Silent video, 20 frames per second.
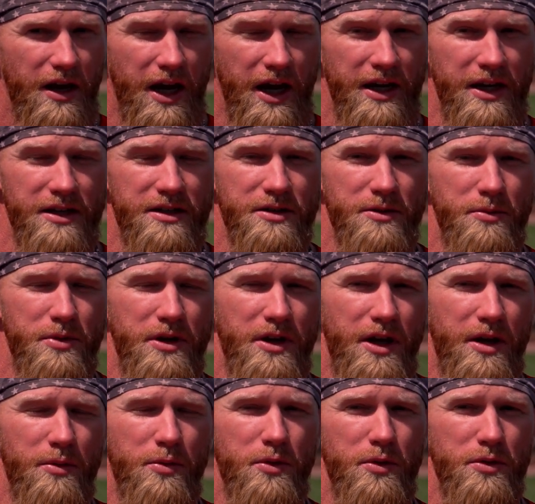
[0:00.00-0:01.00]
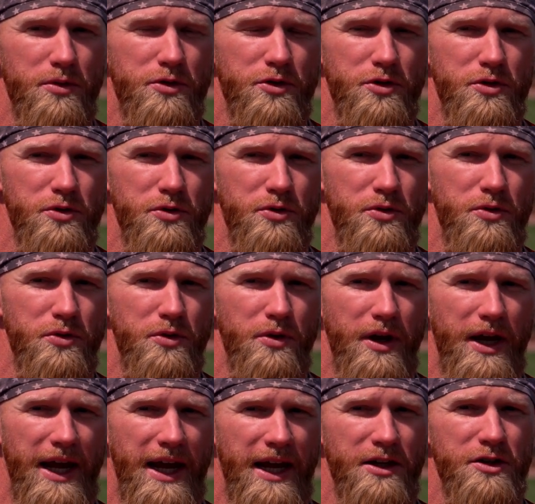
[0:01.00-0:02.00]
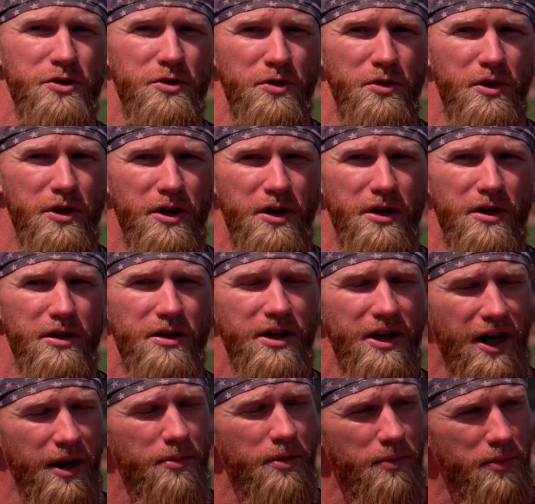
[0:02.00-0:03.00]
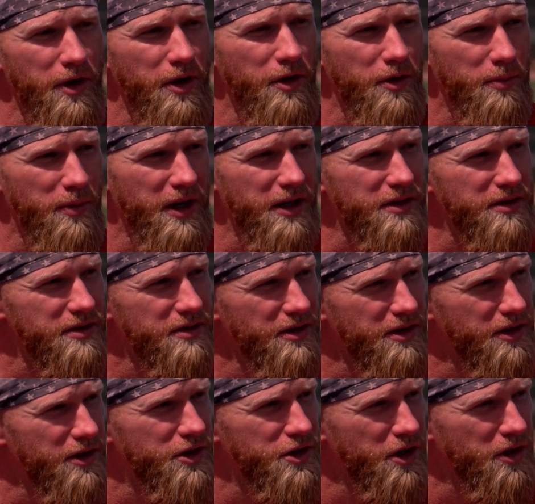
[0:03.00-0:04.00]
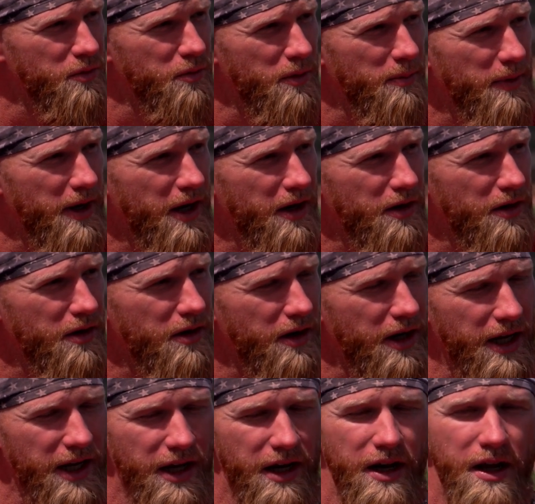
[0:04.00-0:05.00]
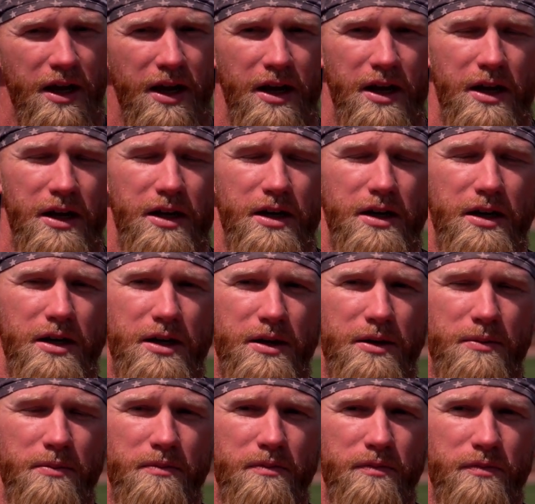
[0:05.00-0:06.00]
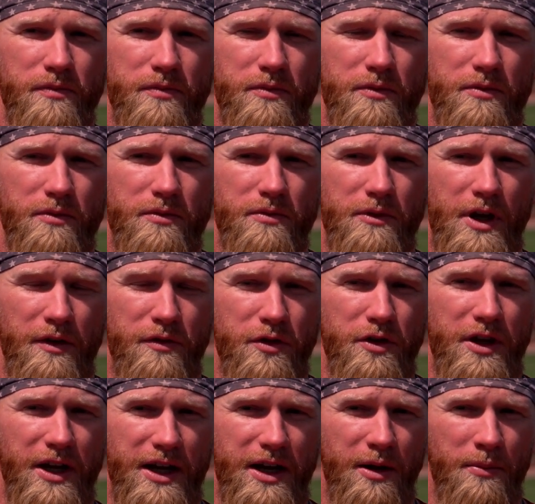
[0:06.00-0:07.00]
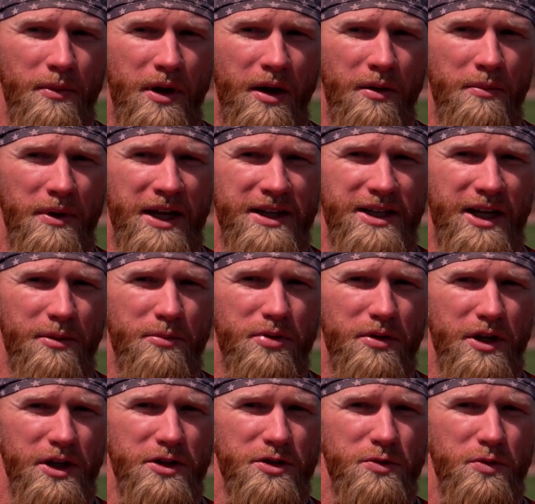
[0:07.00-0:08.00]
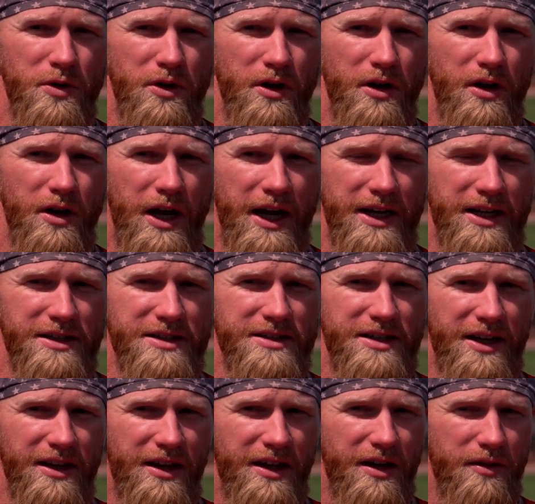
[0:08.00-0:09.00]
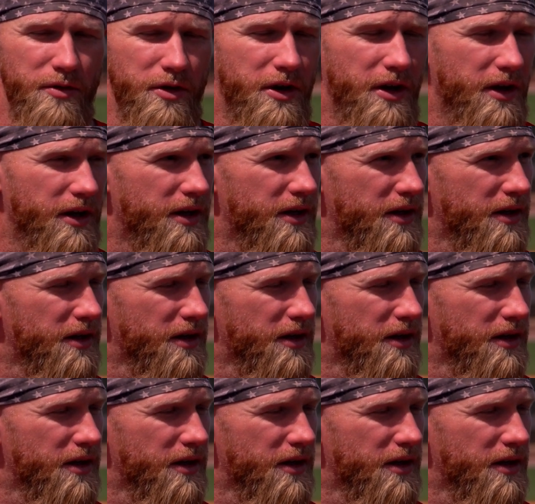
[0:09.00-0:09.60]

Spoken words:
I need to be able to answer the, did I prepare the best in a genuine manner? And I feel like I'm at that place where I can say that every day.